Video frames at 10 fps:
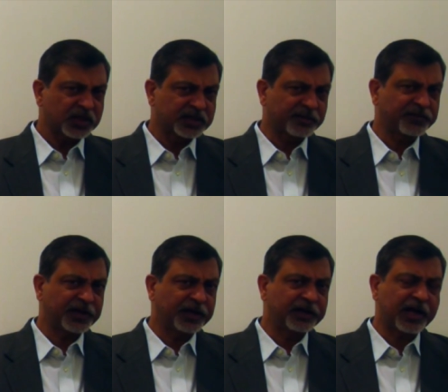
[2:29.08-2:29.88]
some of
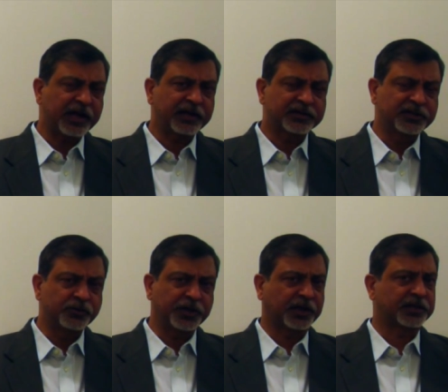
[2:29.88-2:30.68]
the indirect
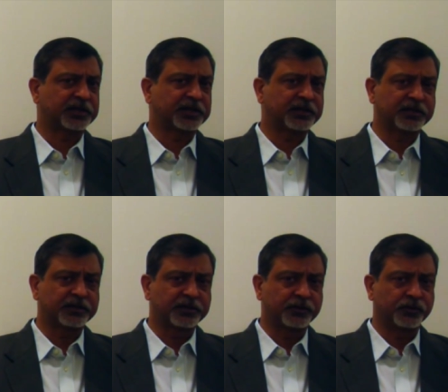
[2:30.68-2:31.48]
duty cuts that he's
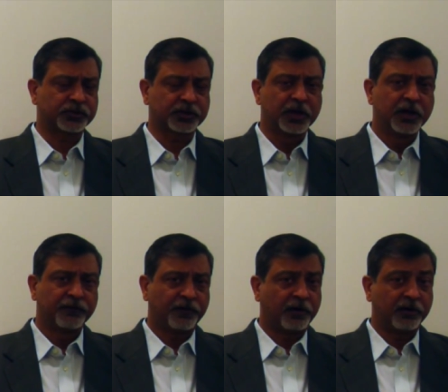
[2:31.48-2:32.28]
introduced
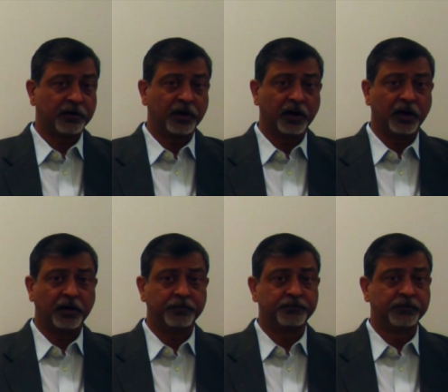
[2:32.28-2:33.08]
for
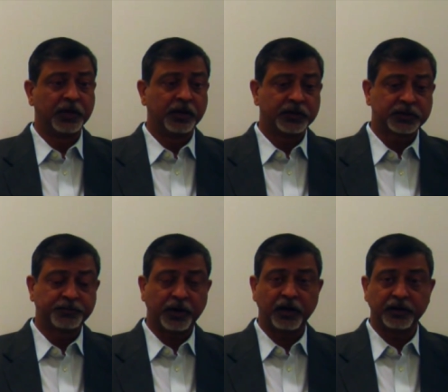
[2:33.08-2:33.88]

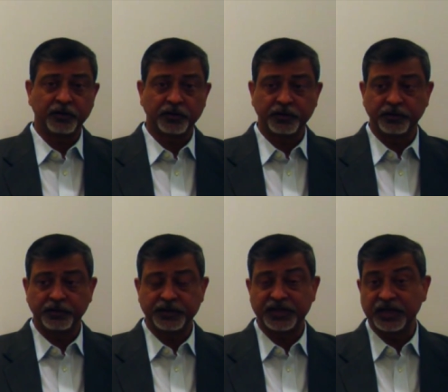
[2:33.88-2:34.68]

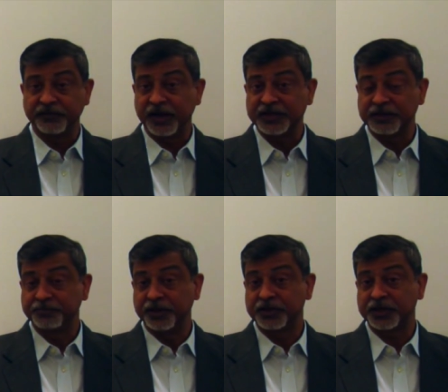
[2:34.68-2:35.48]
incentivizing
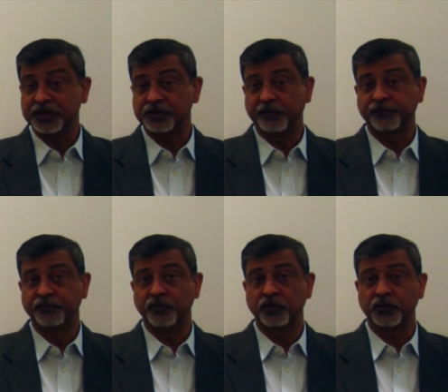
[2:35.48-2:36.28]
purchase of
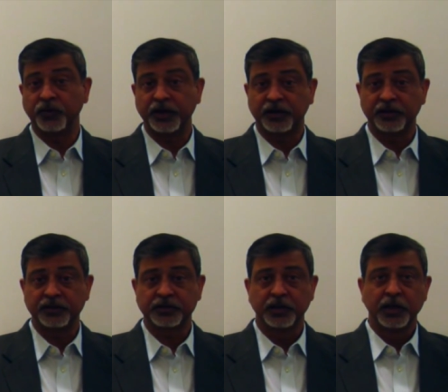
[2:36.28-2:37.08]
motor
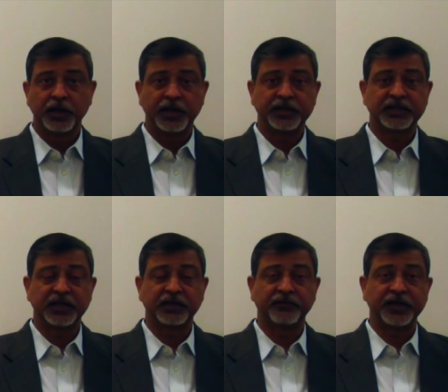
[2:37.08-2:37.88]
vehicles,
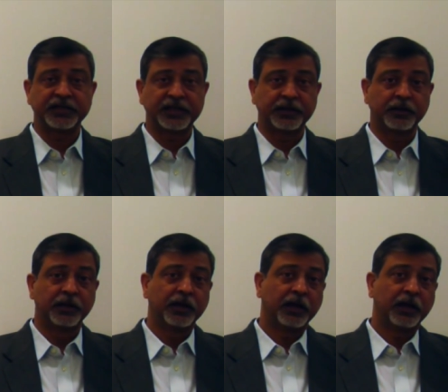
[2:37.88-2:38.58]
incentivizing